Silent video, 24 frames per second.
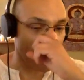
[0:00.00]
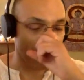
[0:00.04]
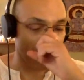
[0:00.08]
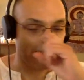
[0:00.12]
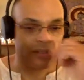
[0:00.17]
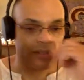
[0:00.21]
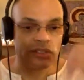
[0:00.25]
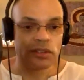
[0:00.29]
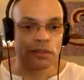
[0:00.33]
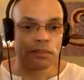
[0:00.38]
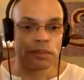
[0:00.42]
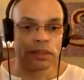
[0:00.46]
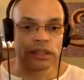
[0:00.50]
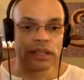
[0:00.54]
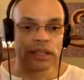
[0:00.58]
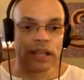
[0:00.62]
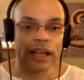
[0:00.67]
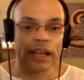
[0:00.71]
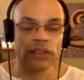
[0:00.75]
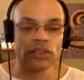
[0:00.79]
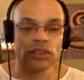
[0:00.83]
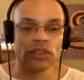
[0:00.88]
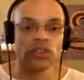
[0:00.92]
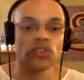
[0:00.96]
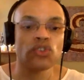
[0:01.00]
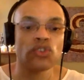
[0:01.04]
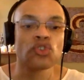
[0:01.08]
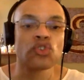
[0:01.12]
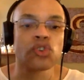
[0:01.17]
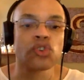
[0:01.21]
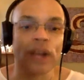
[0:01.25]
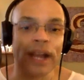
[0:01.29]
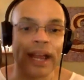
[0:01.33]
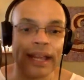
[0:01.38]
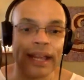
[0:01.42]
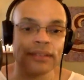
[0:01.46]
symbolizes
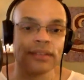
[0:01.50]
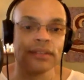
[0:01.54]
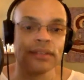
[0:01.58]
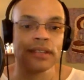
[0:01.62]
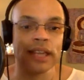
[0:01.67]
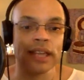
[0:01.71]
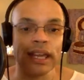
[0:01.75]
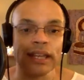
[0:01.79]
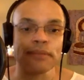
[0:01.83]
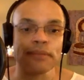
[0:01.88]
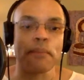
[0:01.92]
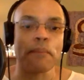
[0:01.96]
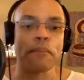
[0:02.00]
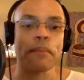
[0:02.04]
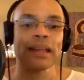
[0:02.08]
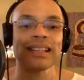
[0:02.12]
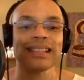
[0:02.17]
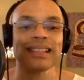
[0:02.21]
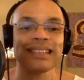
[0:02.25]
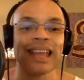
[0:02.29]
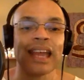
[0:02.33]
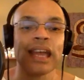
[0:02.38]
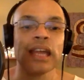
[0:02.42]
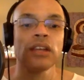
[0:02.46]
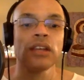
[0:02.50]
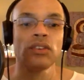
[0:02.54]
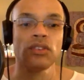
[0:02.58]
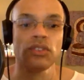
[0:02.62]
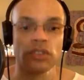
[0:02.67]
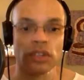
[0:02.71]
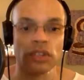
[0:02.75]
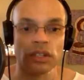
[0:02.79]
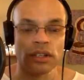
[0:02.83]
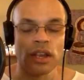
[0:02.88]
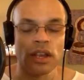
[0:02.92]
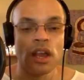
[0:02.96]
trance state,
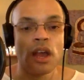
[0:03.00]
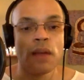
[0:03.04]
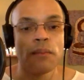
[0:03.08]
meditation,